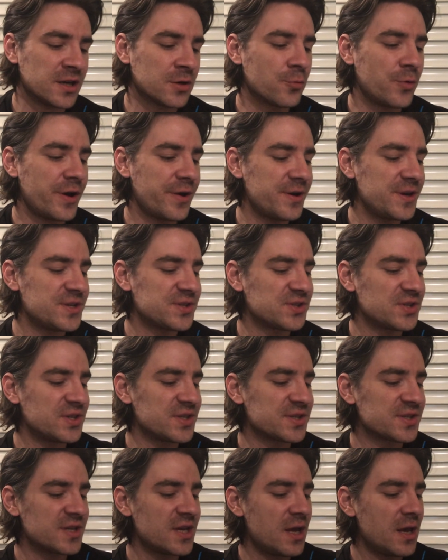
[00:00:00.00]
Aquarius
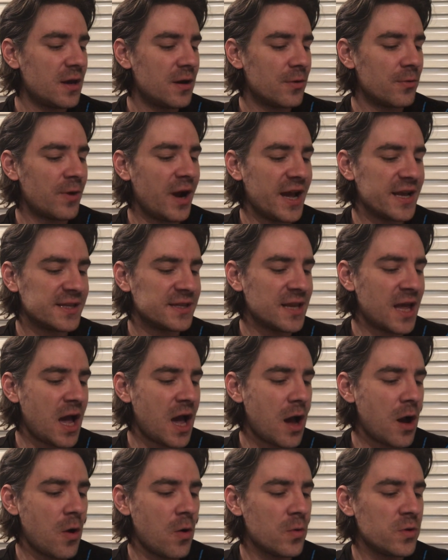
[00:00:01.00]
is right
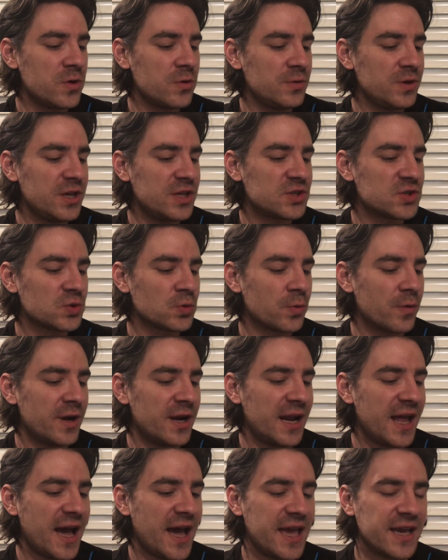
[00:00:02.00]
now you need to
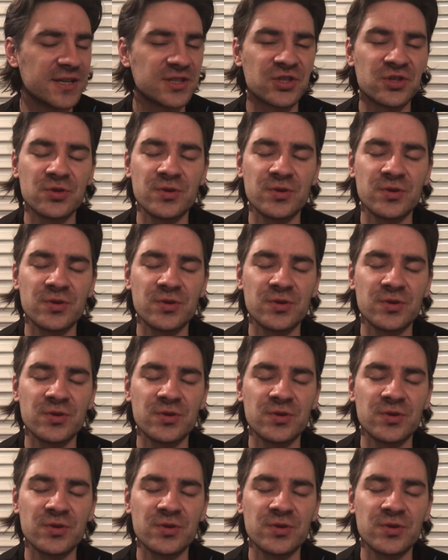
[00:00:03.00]
rely